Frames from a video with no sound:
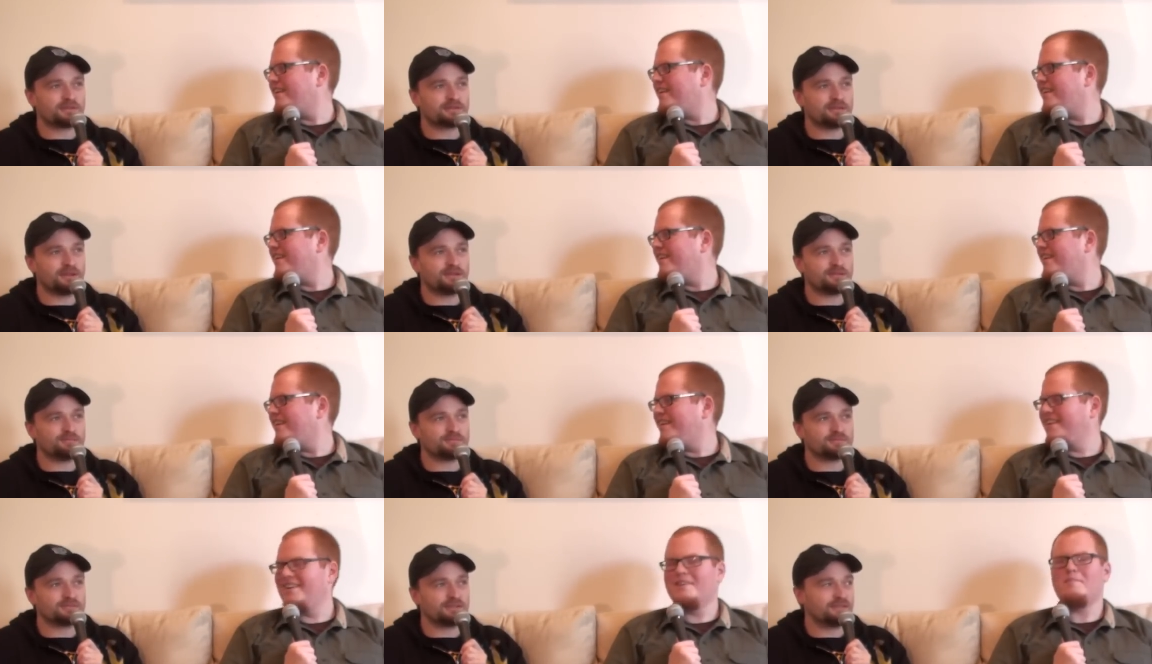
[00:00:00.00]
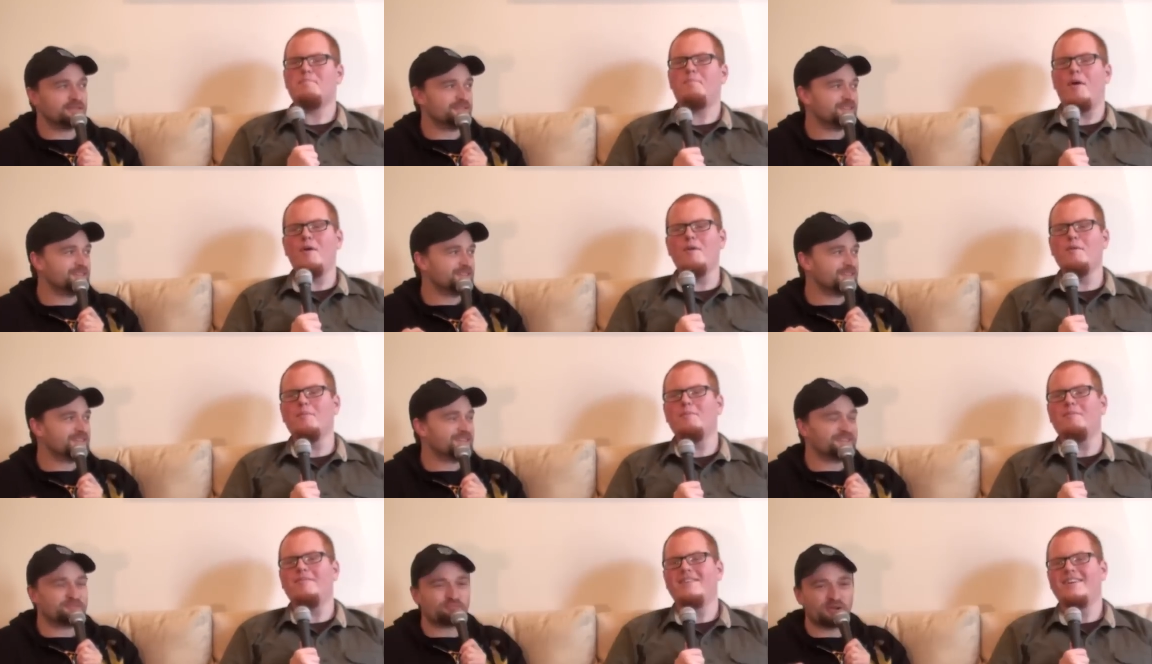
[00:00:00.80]
Speaker 1: like 90%.
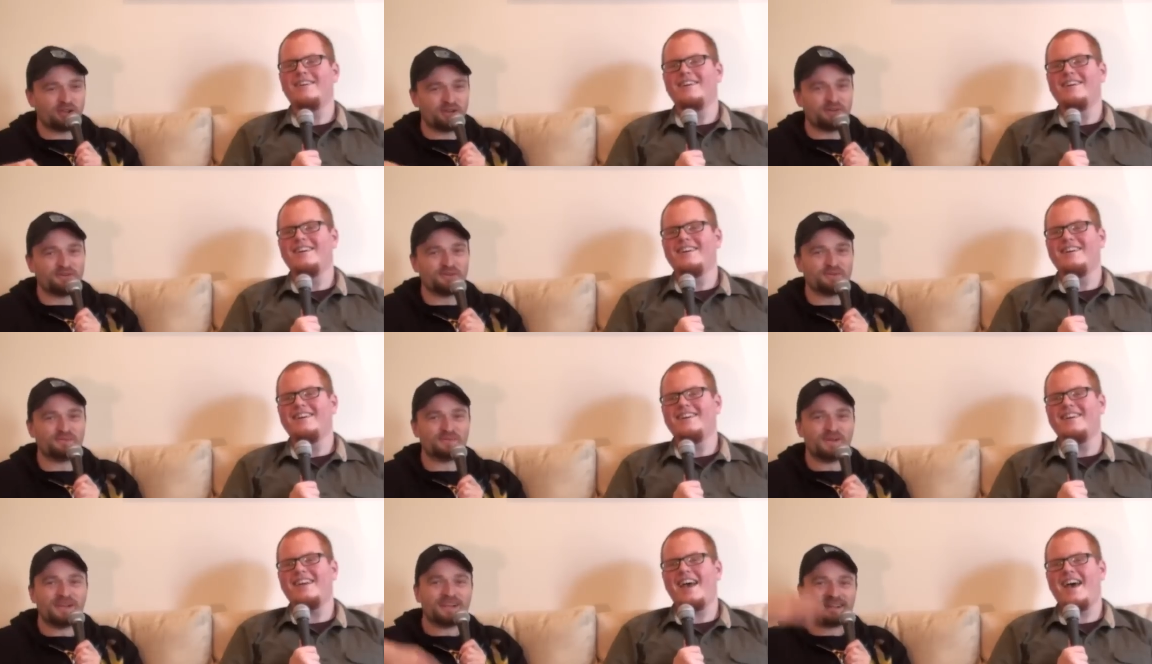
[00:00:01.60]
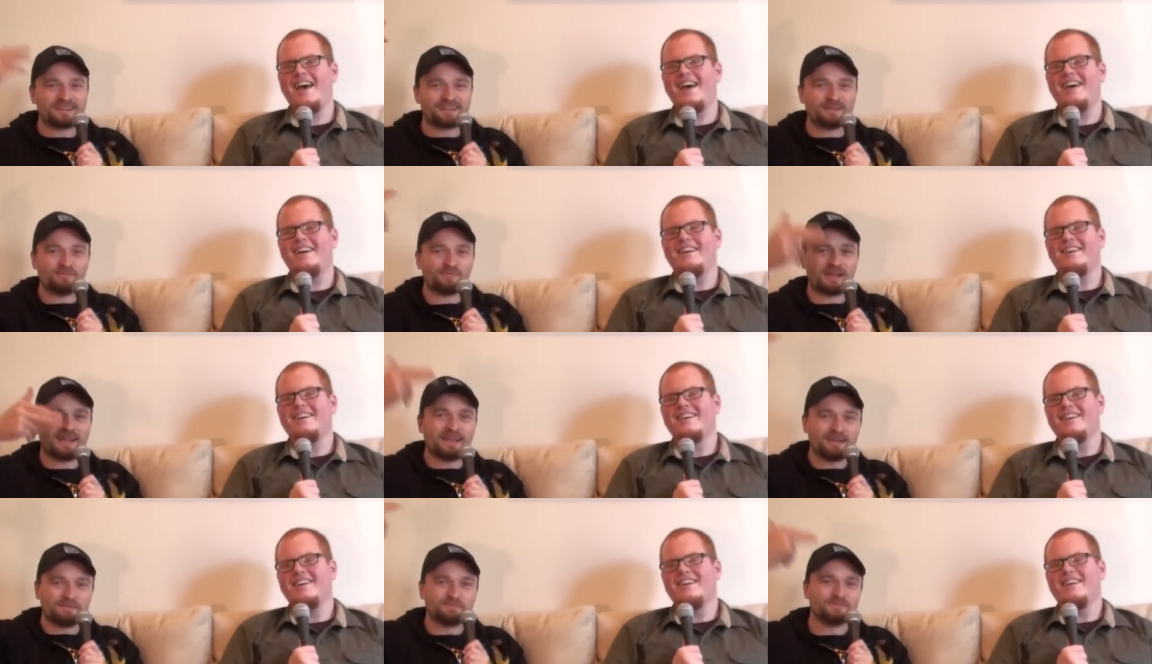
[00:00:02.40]
Boom. Boom! Yeah.
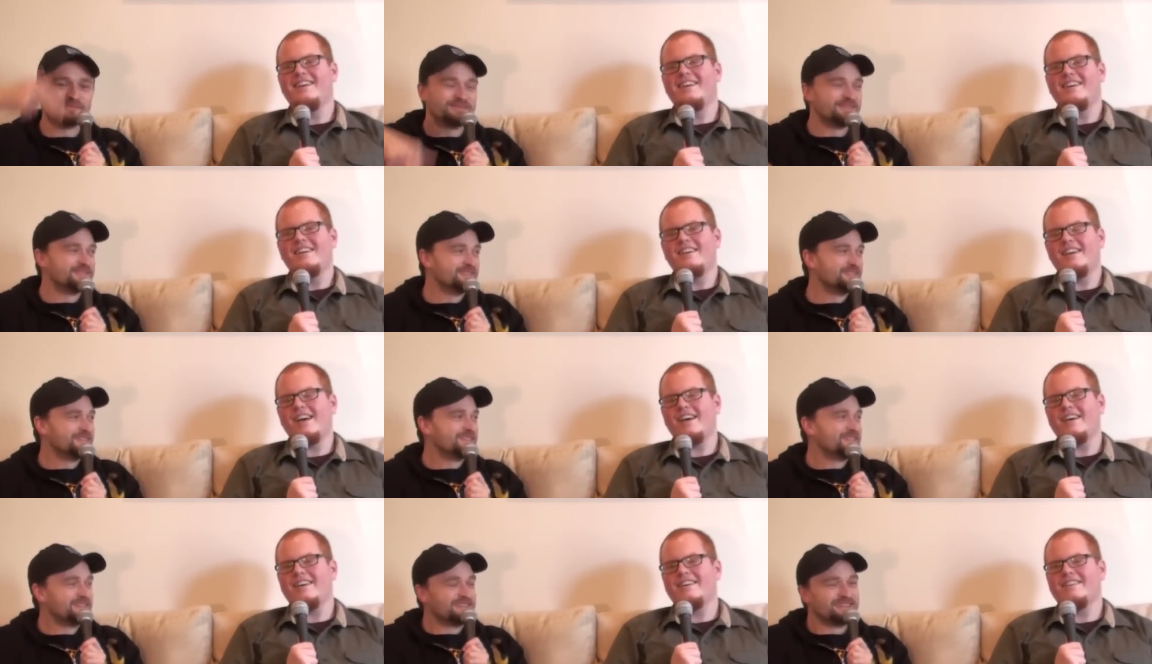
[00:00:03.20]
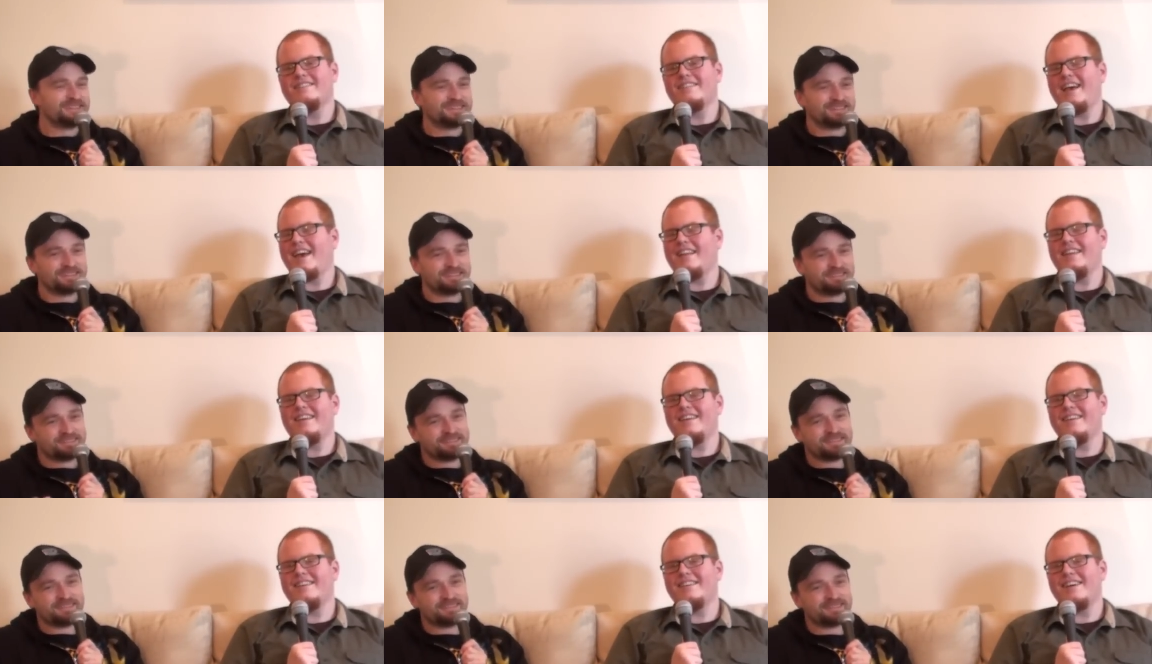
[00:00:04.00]
Speaker 2: Bam. Yeah, and uh,
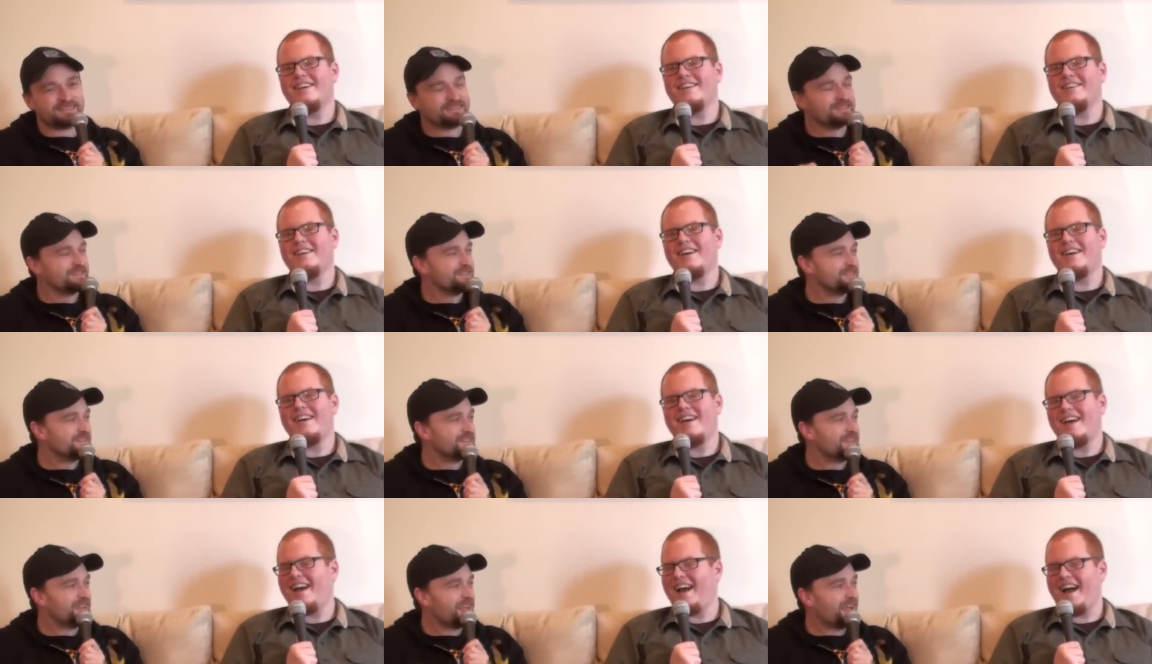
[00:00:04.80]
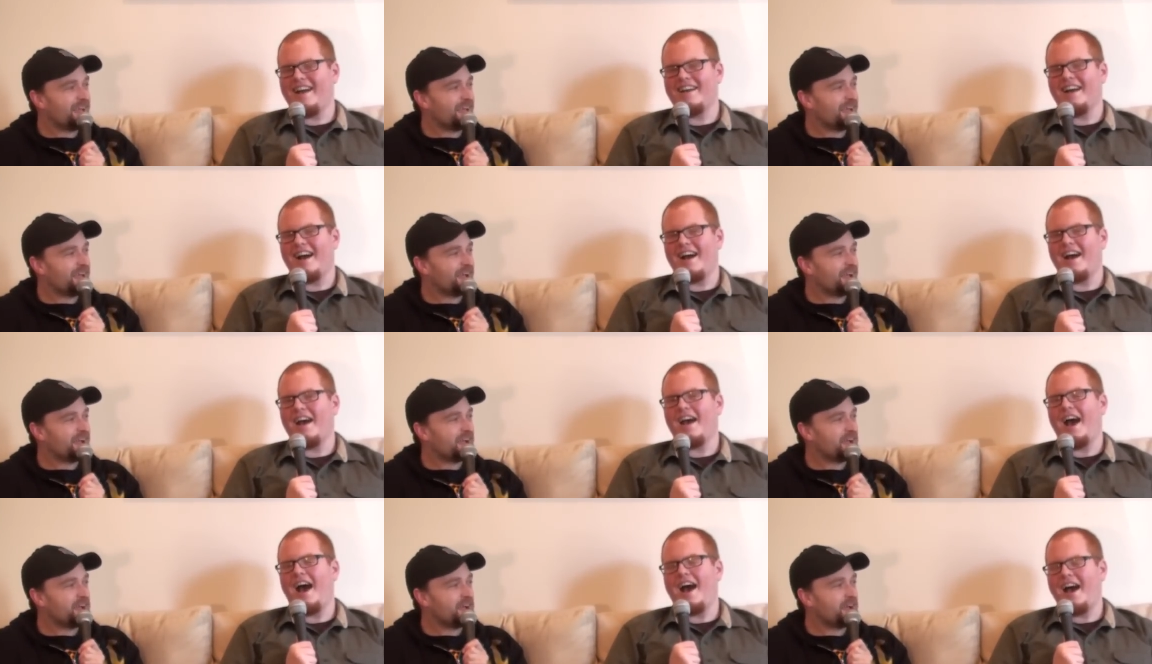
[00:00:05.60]
uh, I
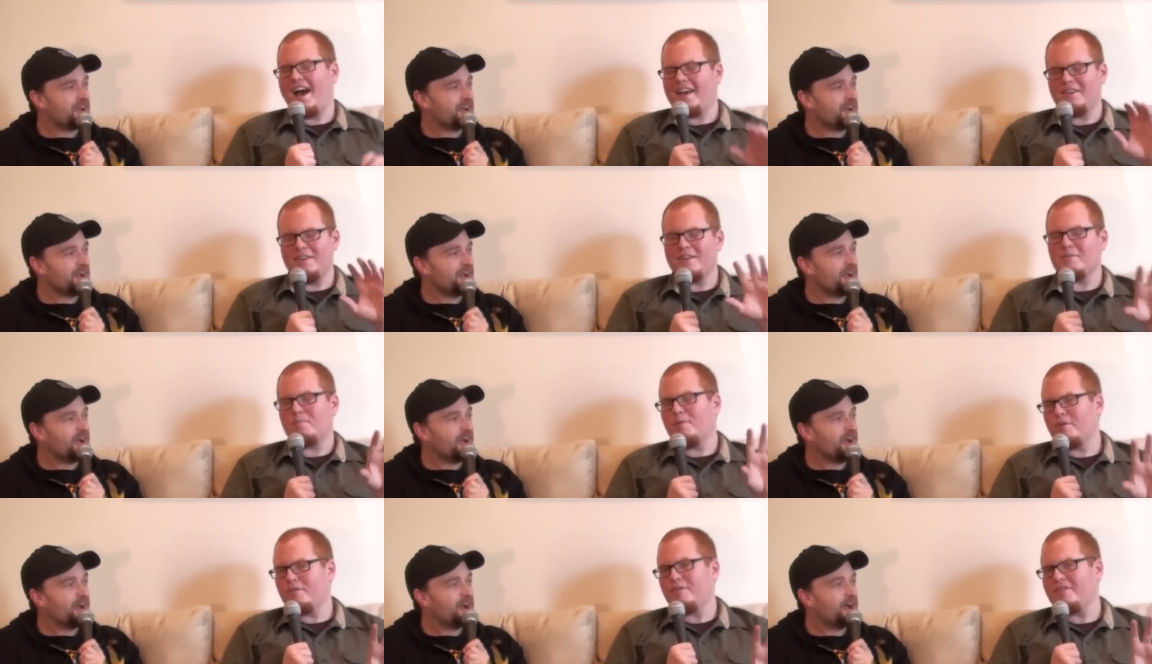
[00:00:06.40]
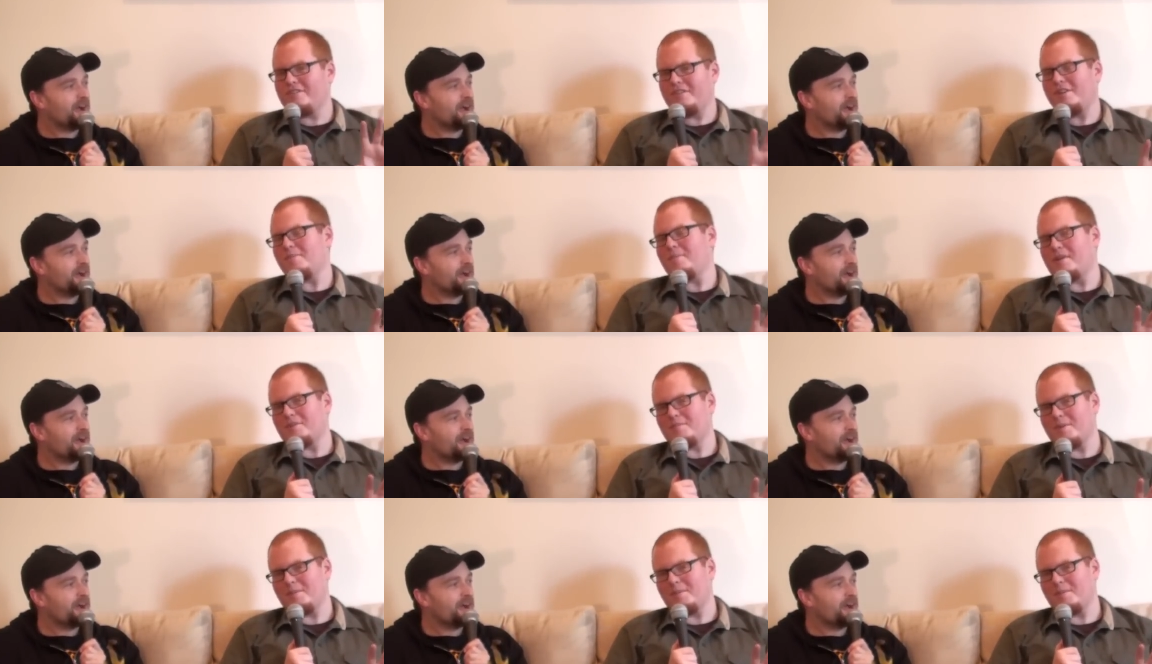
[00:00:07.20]
you need to proofread your emails,